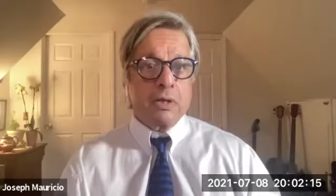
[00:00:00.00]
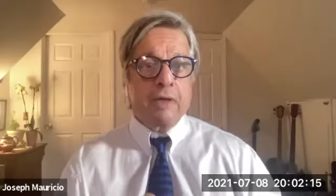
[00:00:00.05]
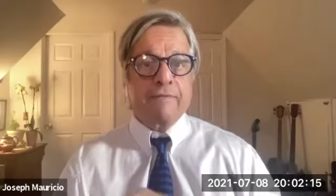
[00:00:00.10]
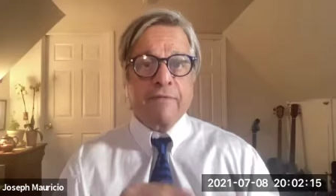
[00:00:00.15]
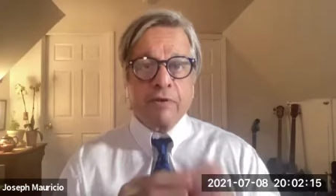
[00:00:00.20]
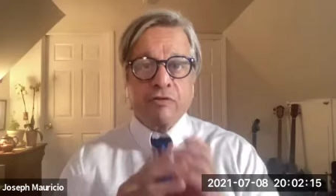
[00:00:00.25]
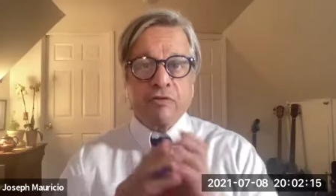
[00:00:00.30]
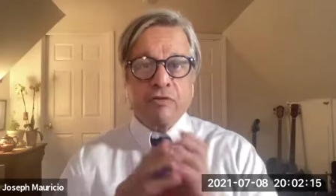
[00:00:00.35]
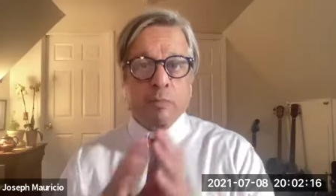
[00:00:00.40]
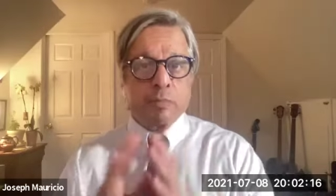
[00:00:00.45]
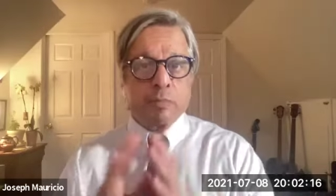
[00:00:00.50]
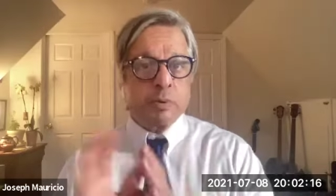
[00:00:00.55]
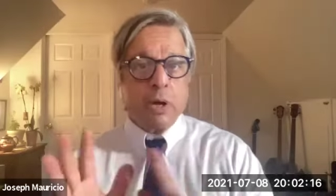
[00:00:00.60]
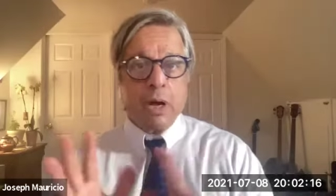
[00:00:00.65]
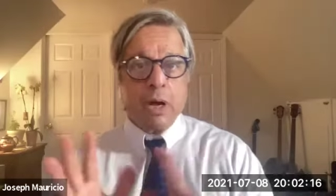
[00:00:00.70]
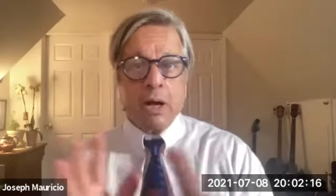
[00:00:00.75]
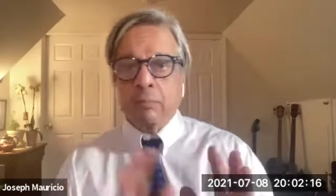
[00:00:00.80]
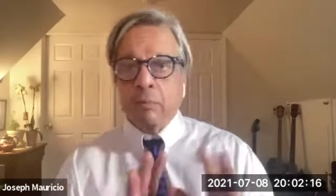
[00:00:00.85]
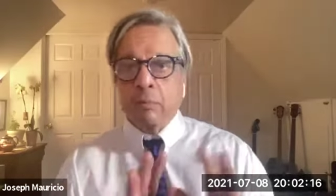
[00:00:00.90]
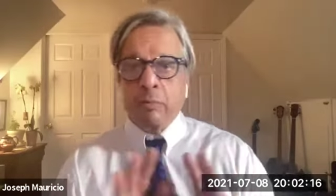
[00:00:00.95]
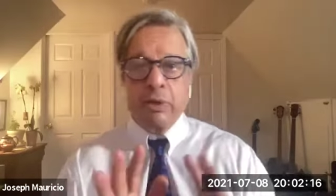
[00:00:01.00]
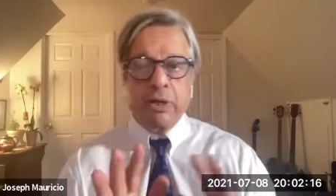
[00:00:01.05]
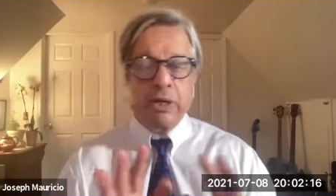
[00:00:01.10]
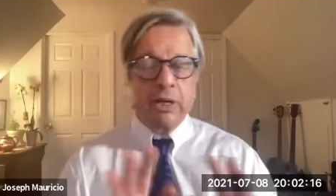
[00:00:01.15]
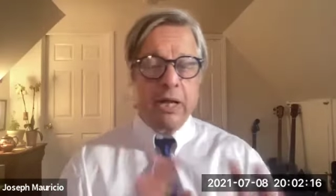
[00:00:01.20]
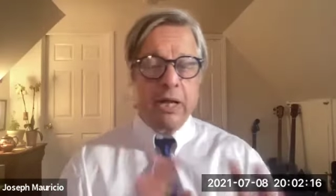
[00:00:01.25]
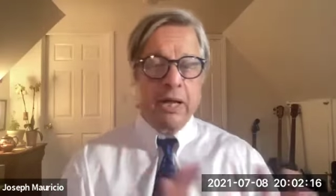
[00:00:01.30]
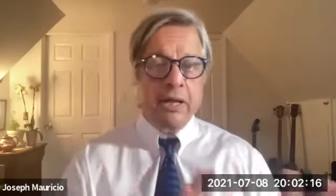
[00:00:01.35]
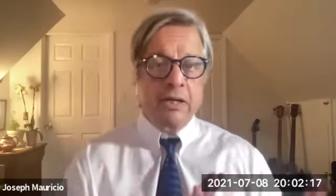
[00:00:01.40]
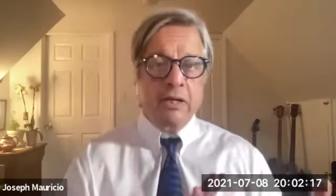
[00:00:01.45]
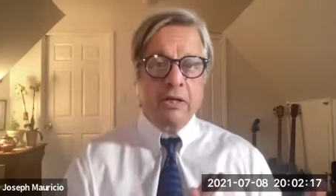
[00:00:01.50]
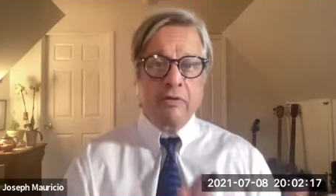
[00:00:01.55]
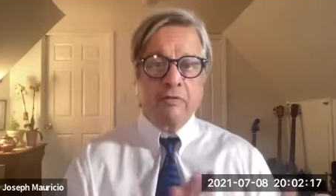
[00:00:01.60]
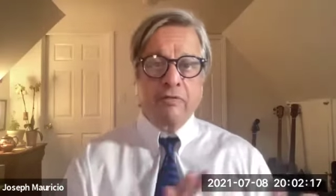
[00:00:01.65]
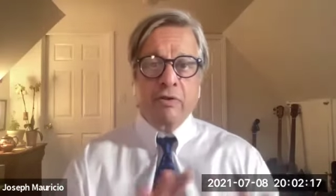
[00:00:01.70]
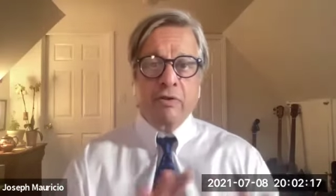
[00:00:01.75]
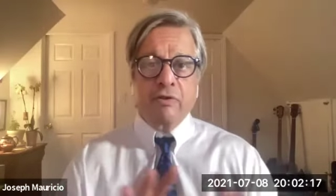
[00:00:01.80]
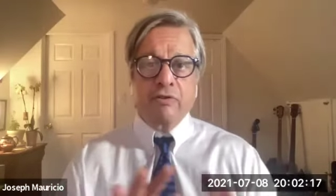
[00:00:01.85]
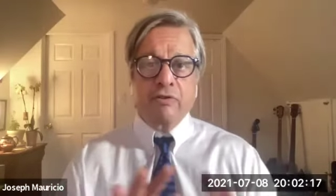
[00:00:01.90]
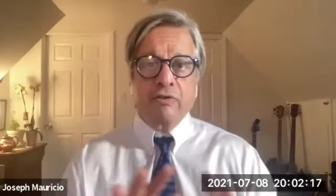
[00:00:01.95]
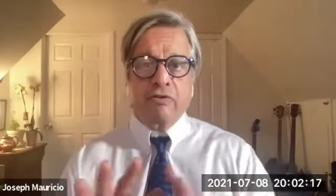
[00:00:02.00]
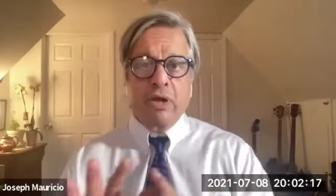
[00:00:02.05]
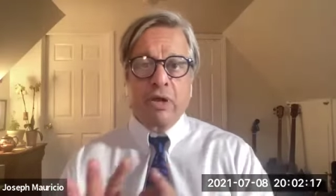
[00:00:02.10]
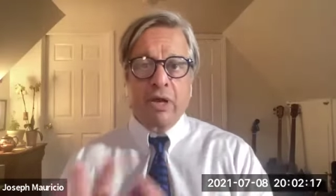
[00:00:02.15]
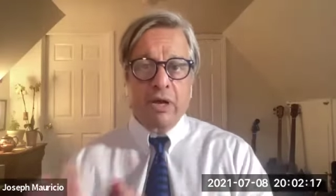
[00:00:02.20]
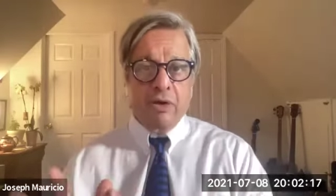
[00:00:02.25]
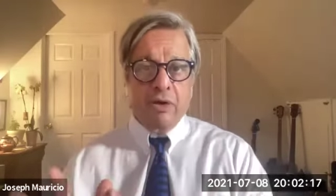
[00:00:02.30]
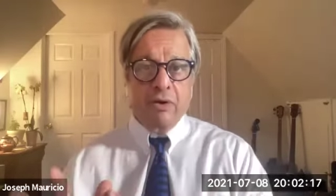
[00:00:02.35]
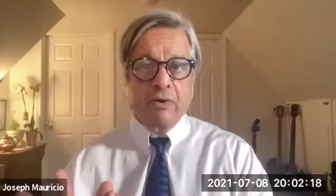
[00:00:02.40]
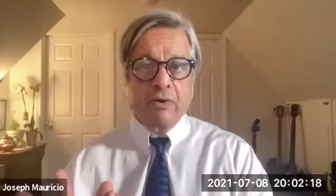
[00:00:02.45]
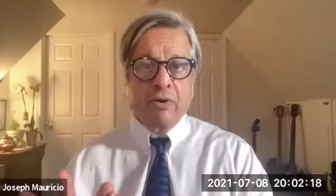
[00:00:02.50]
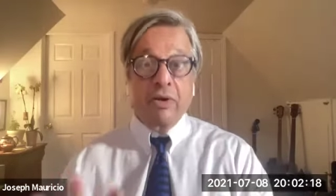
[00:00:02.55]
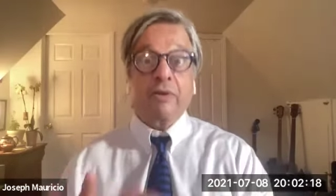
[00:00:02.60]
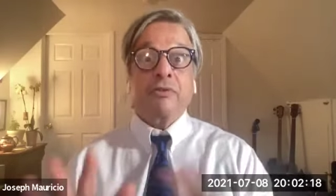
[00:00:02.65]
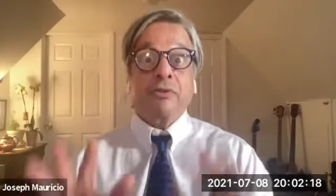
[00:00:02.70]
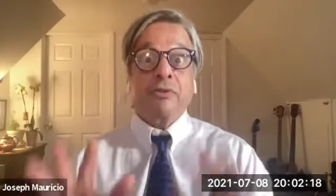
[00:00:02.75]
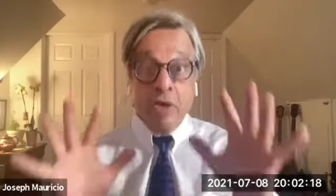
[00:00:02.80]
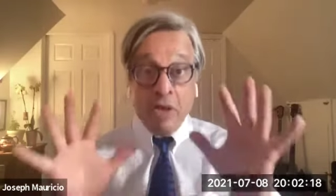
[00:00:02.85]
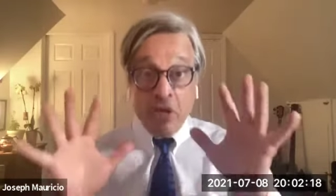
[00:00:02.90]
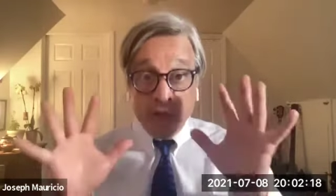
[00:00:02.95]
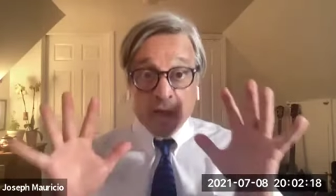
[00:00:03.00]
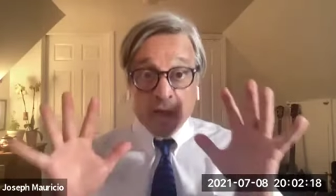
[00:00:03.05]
If there's a problem in any of those areas,